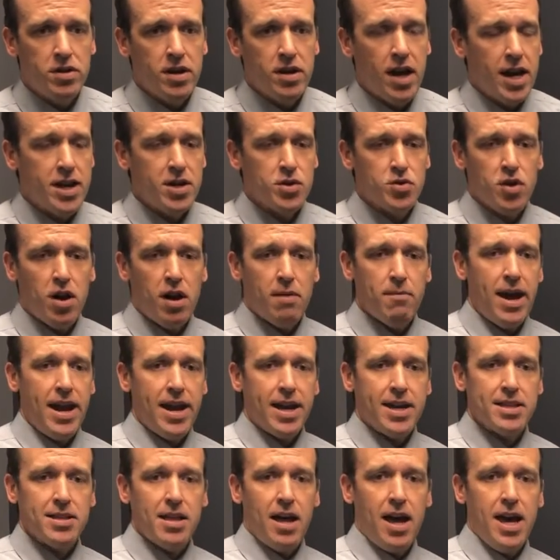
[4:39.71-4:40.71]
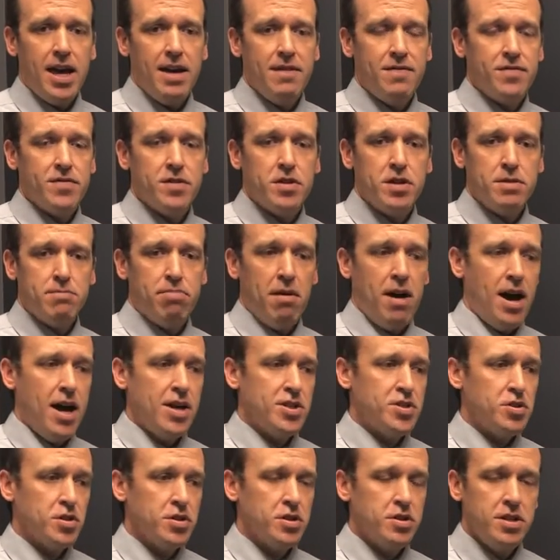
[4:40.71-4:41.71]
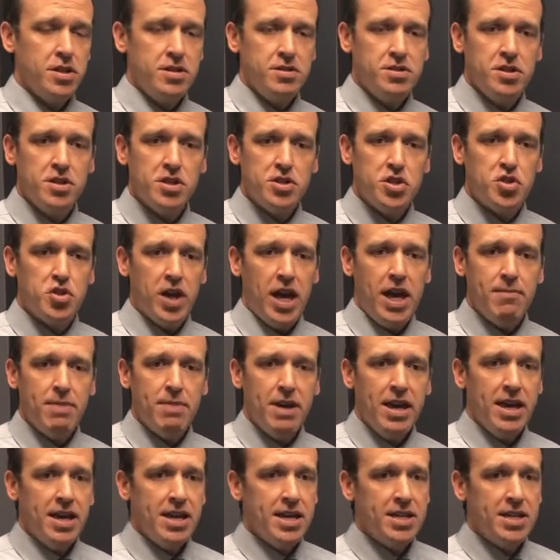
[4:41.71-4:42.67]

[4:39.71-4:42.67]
not a traumatic life, good posture, good shape,